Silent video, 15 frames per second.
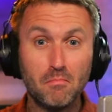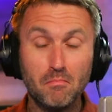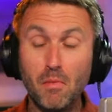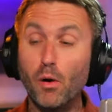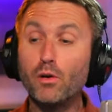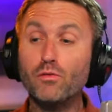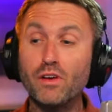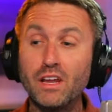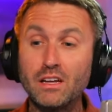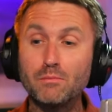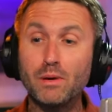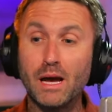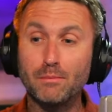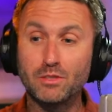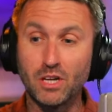
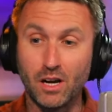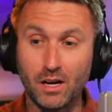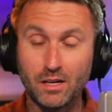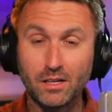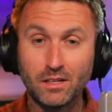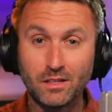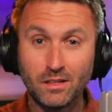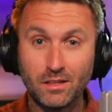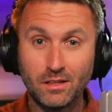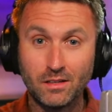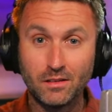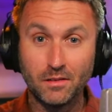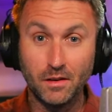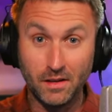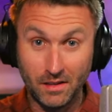motivated pep talk.
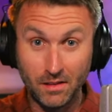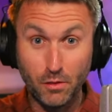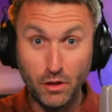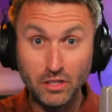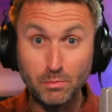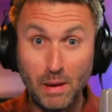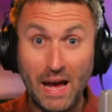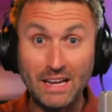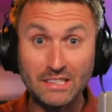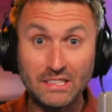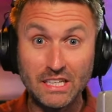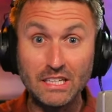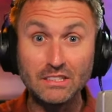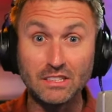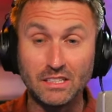This past
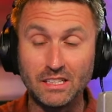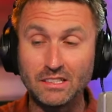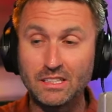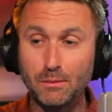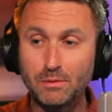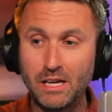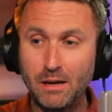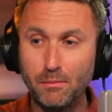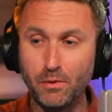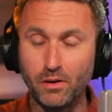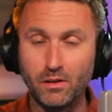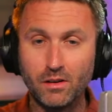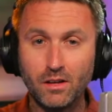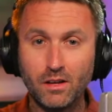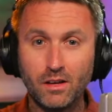season, in
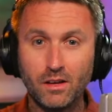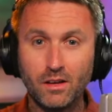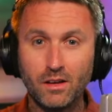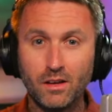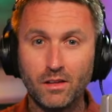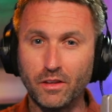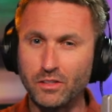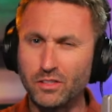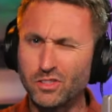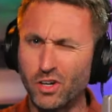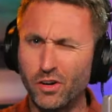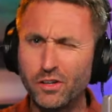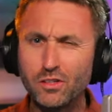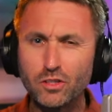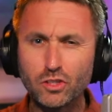September, they
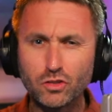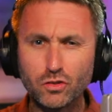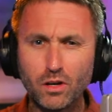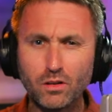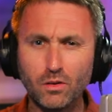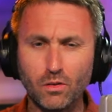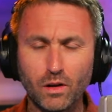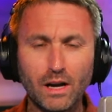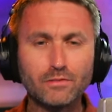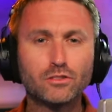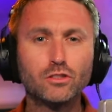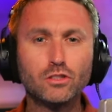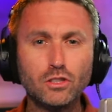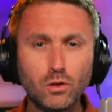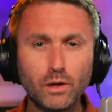started to struggle. After
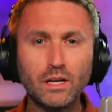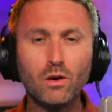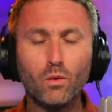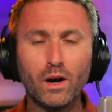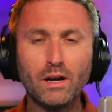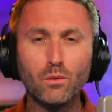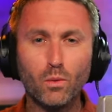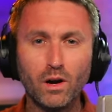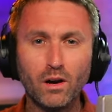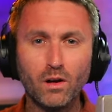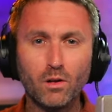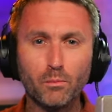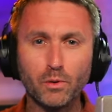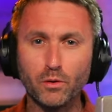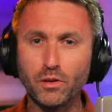doing quite
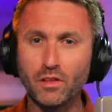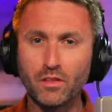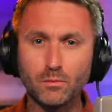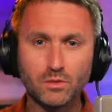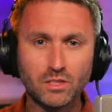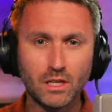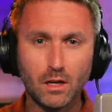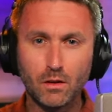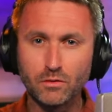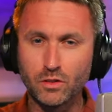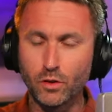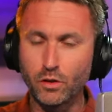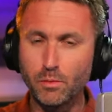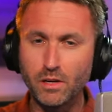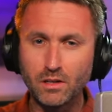well, building themselves a
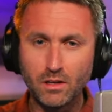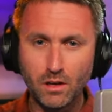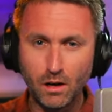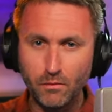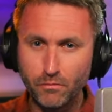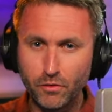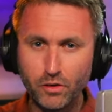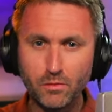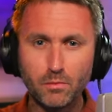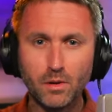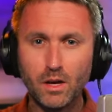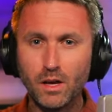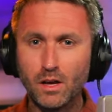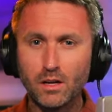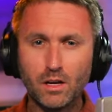little bit of
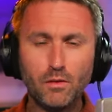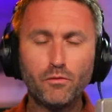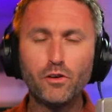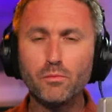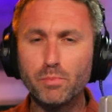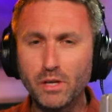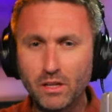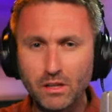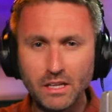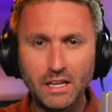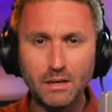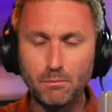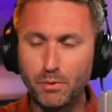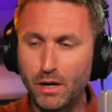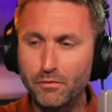comfortability
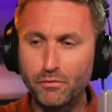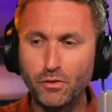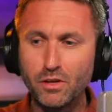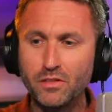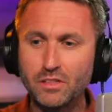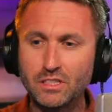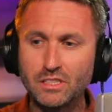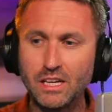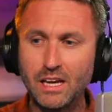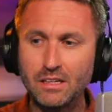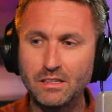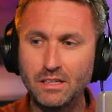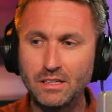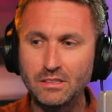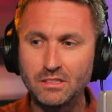and buffer in the
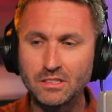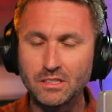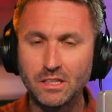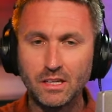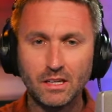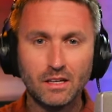standings,